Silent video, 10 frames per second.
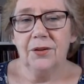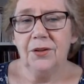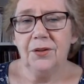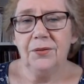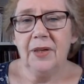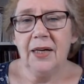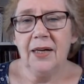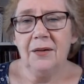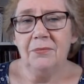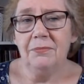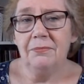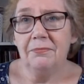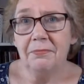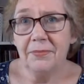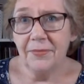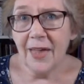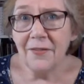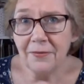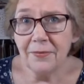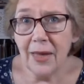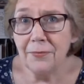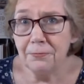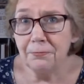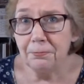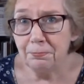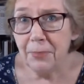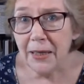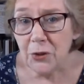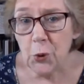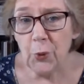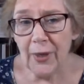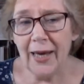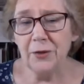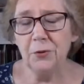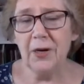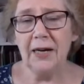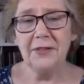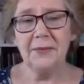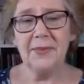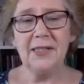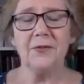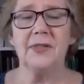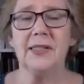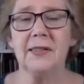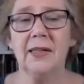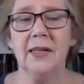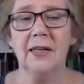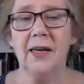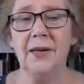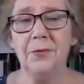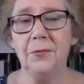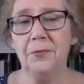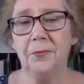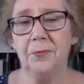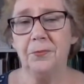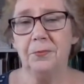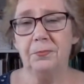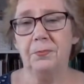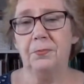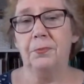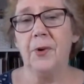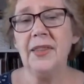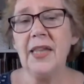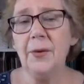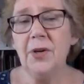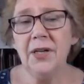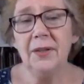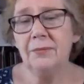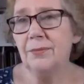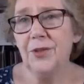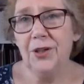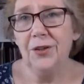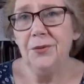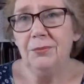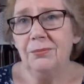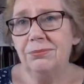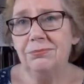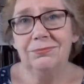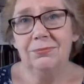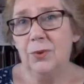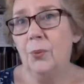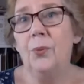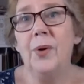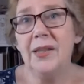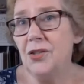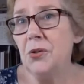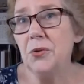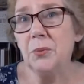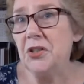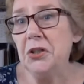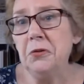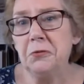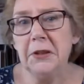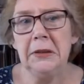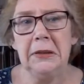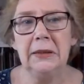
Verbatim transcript: You know, um, they they've been taught how to look after themselves, and when they were, you know, when the children were children,